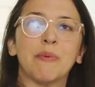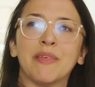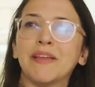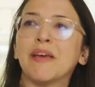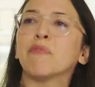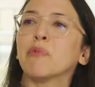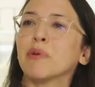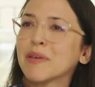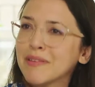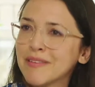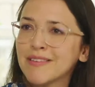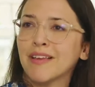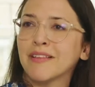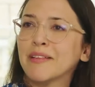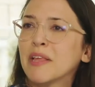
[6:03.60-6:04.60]
that everyone can
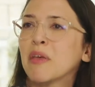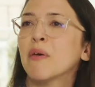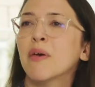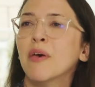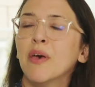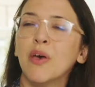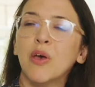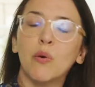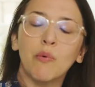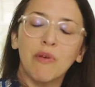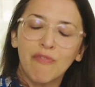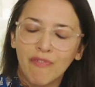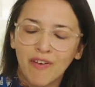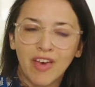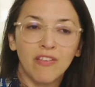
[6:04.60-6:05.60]
suddenly
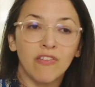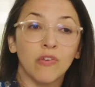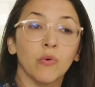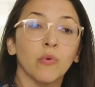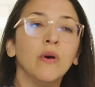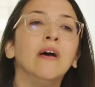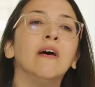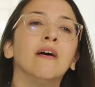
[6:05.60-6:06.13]
refer to